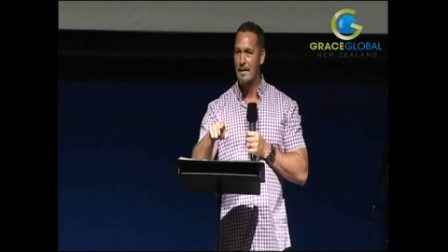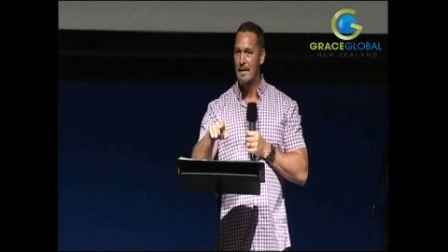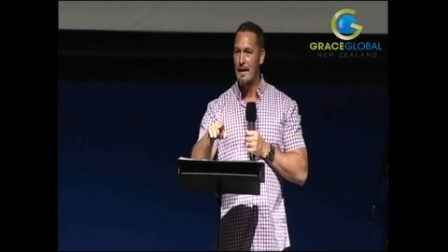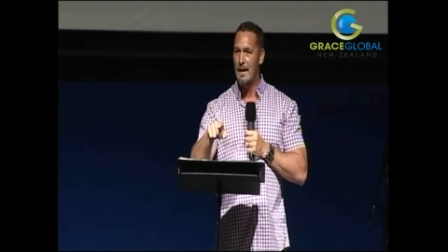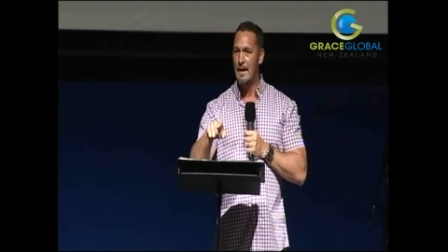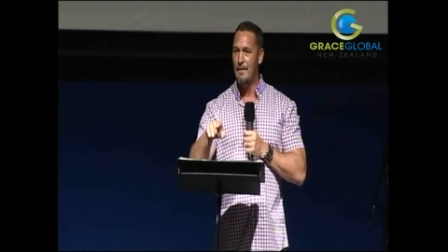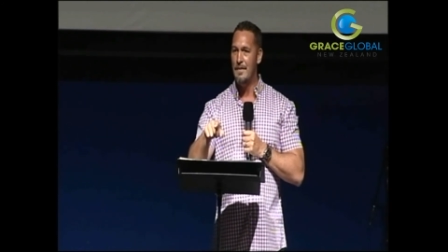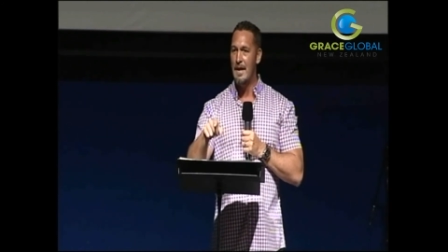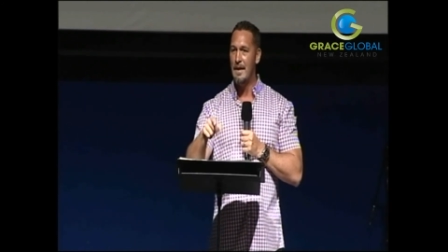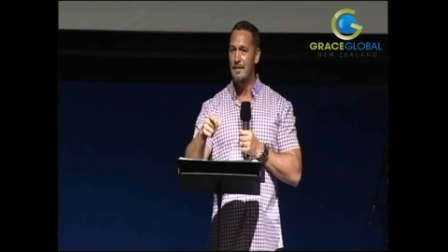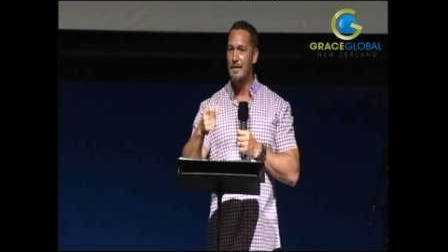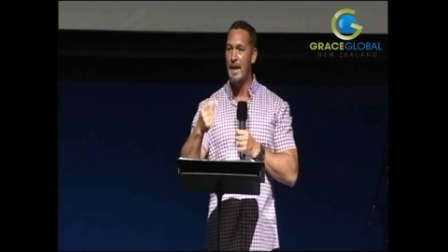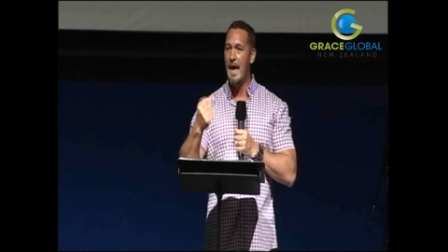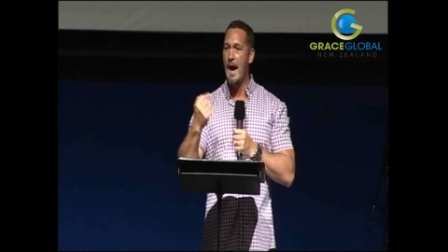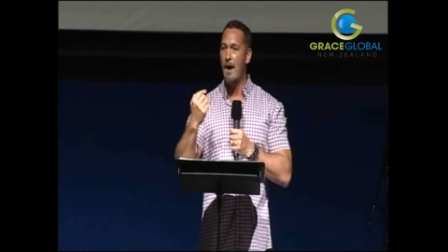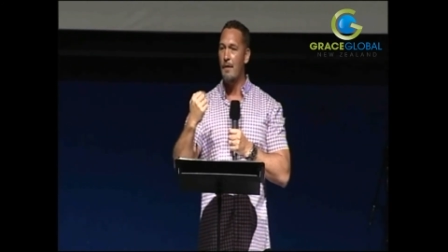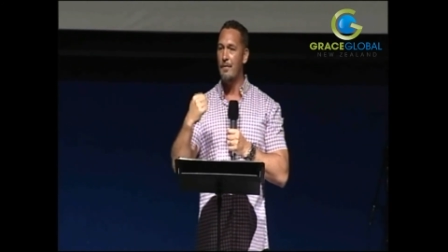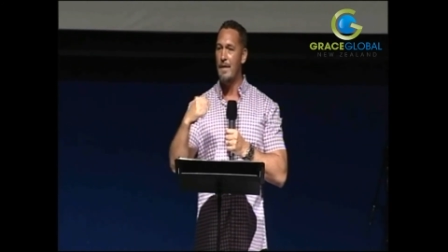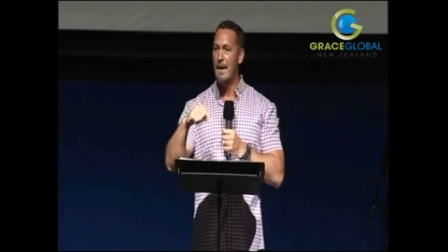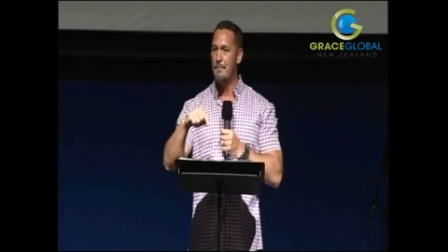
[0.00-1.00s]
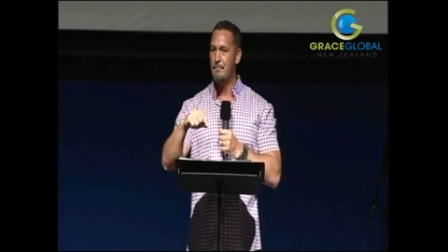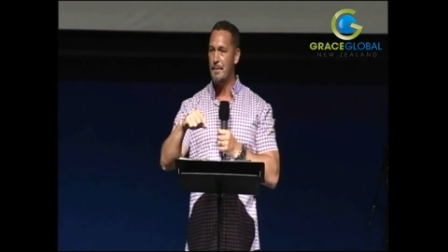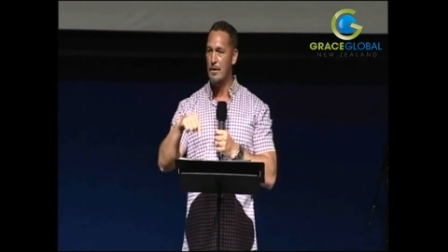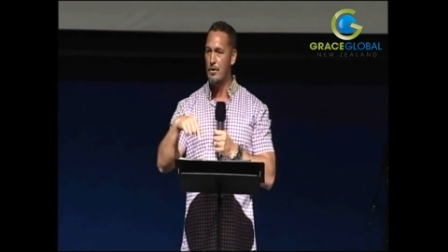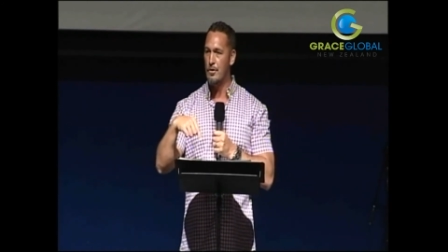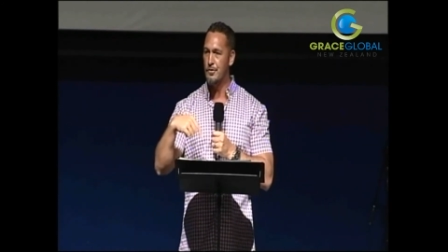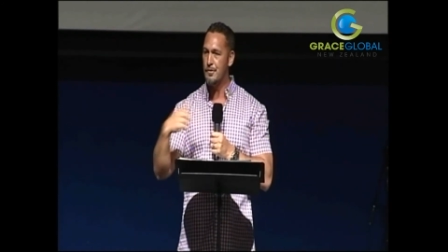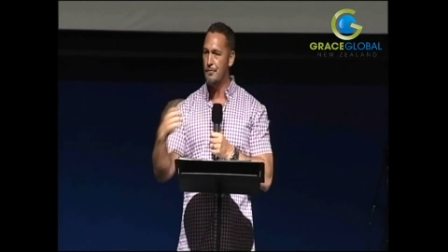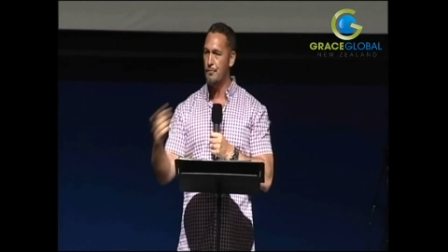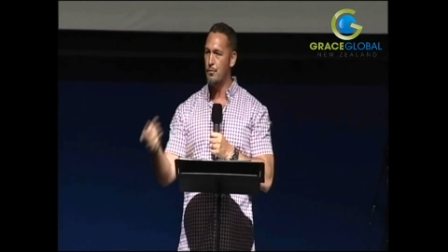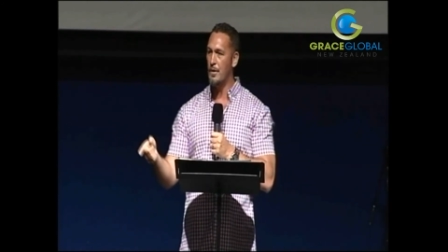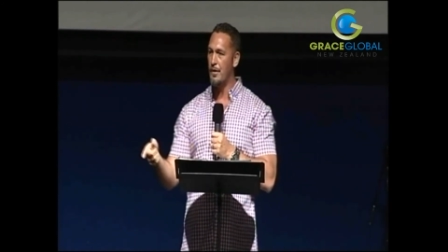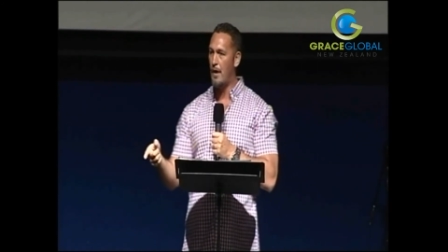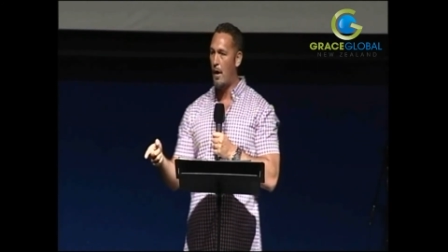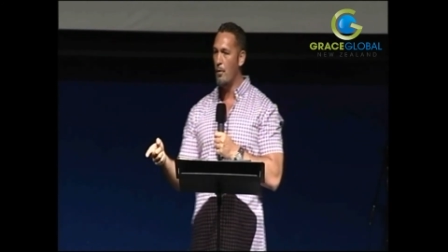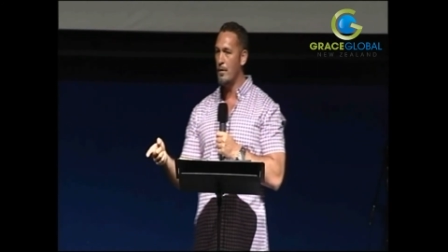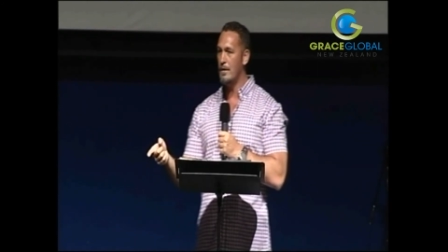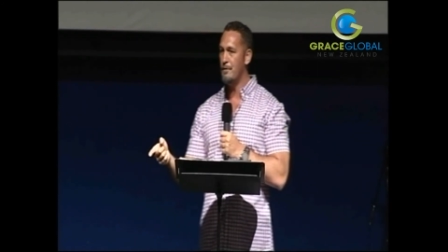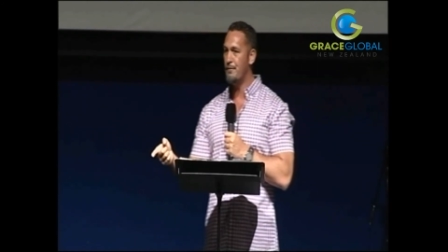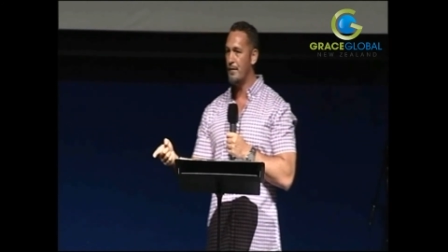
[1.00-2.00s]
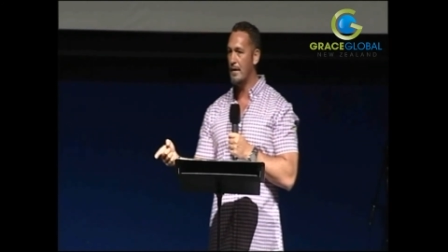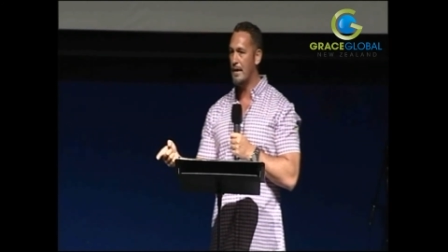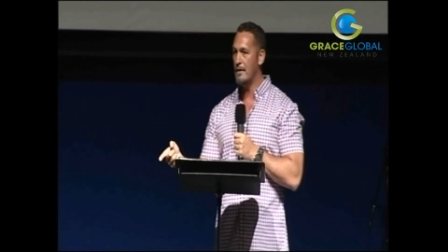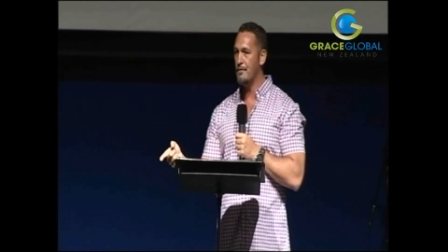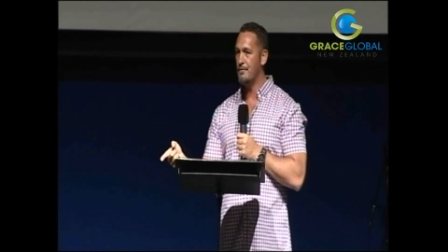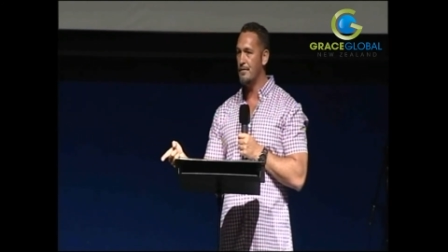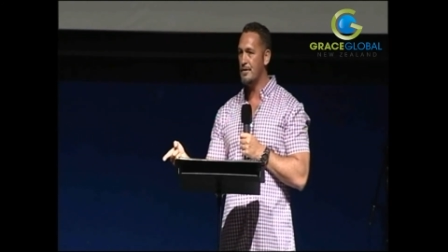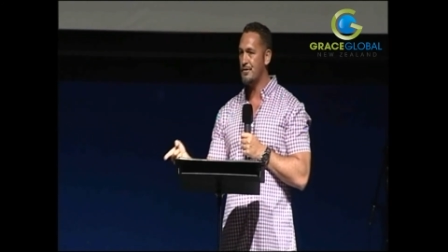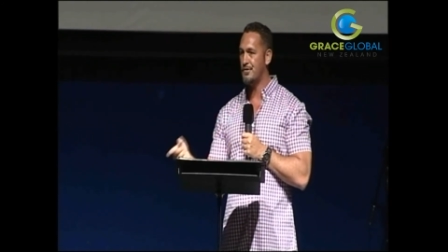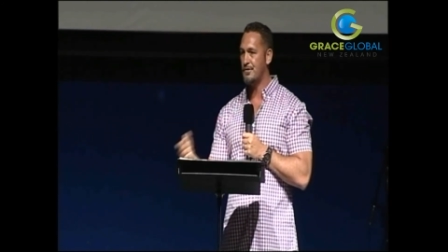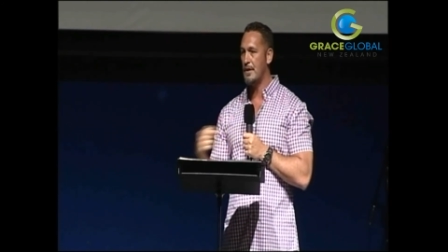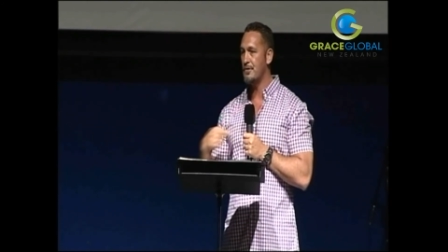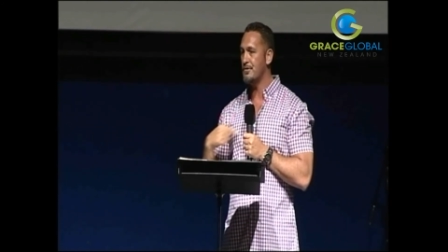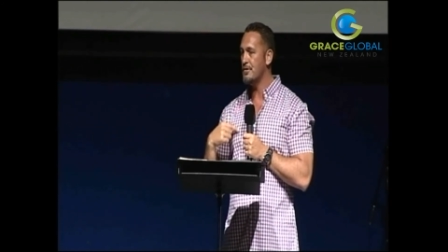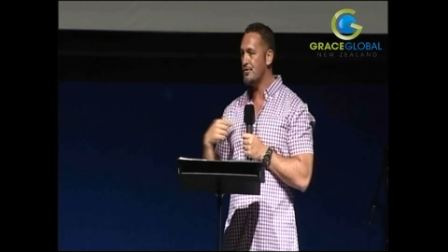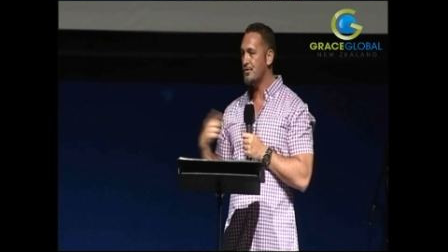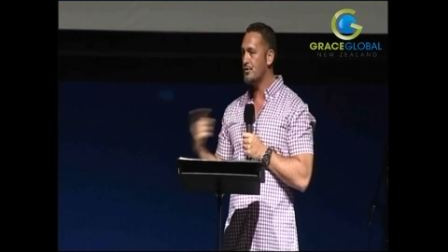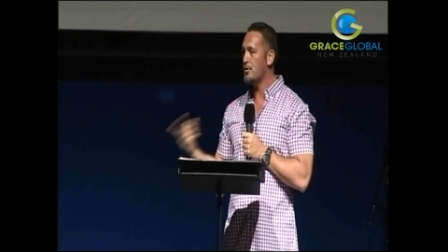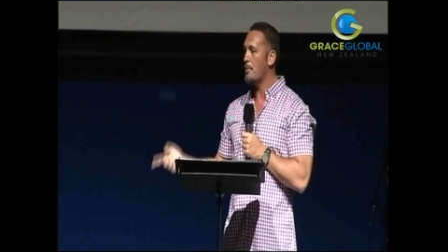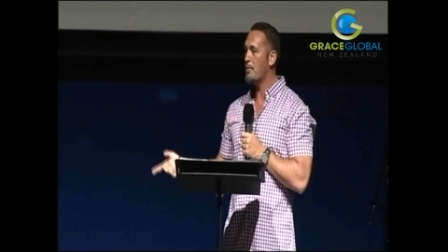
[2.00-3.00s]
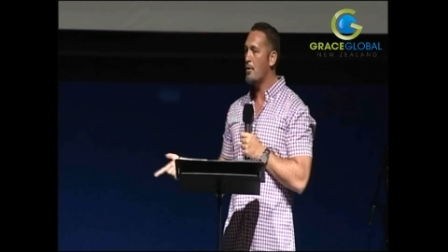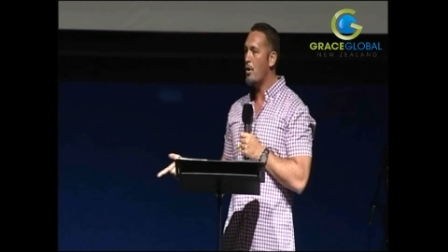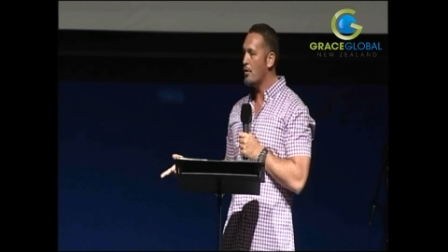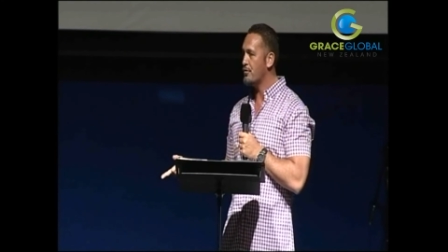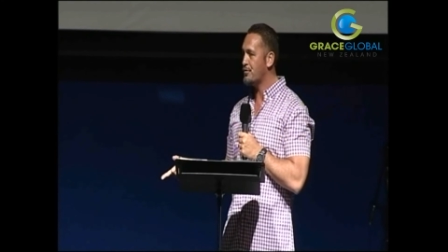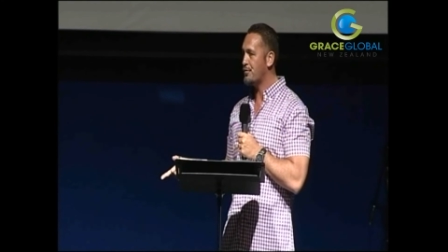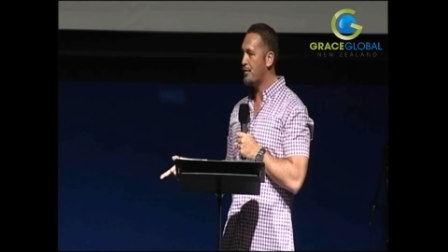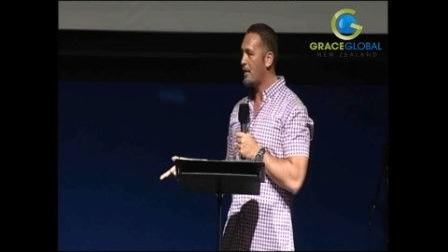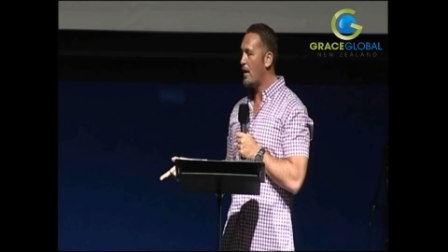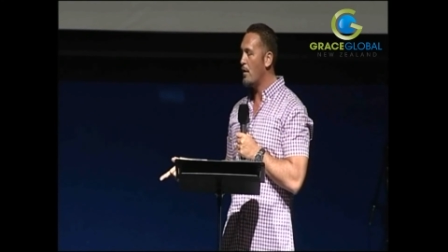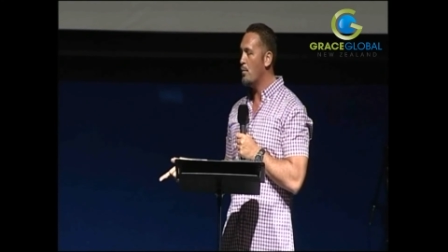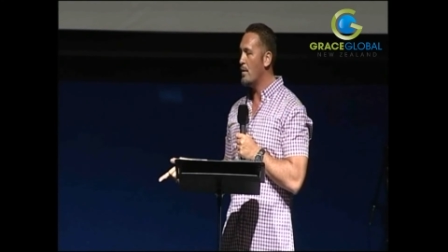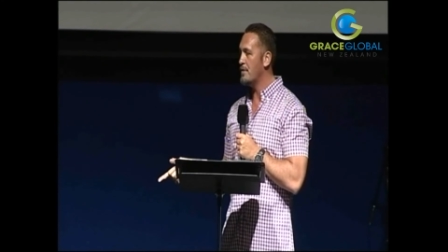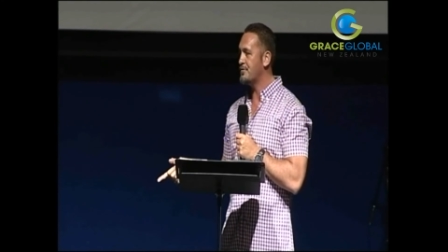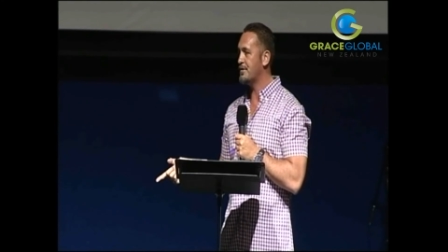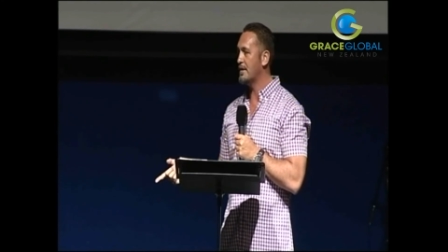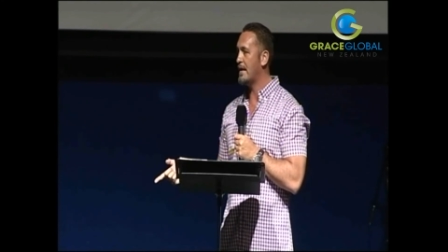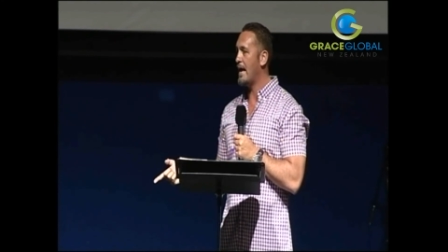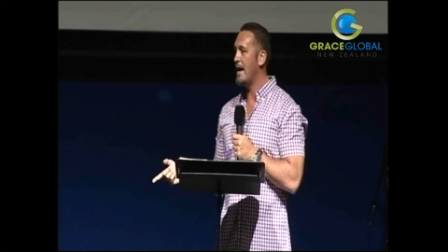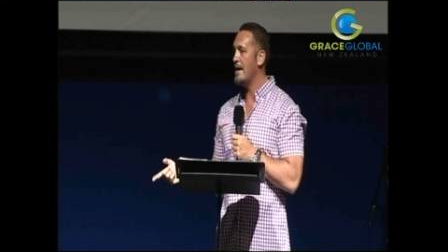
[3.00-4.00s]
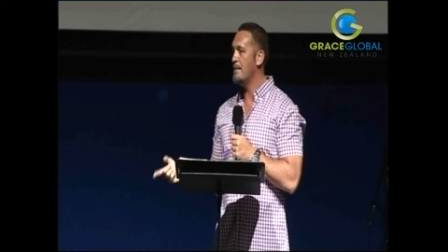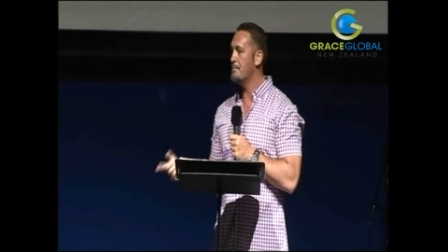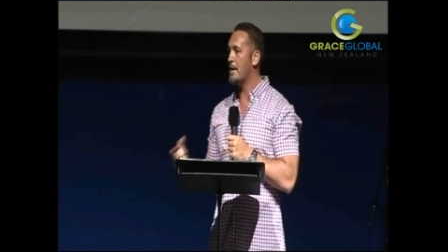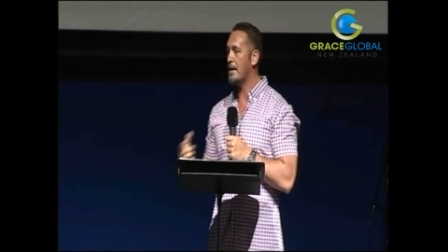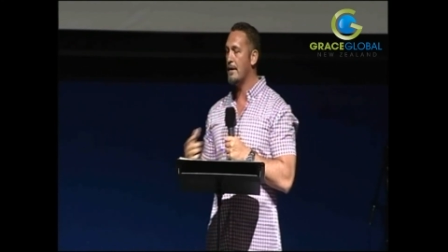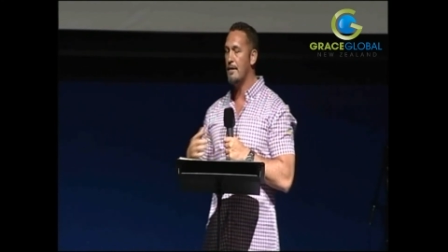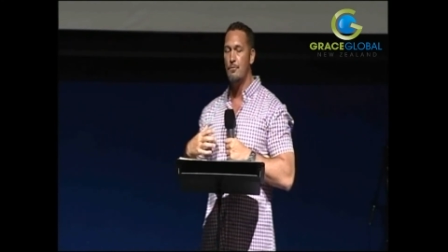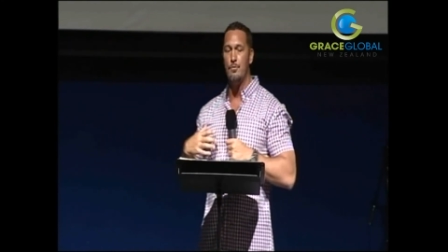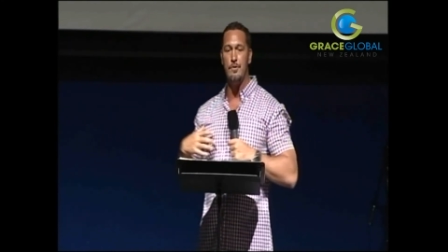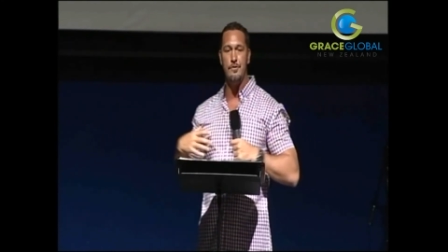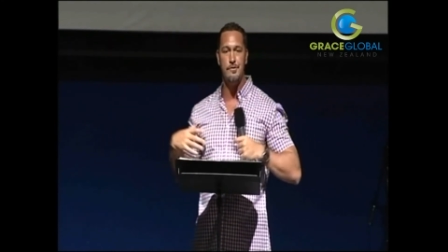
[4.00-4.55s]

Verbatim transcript: And that now, that because of withholding forgiveness doesn't stop God's flow once again, but it,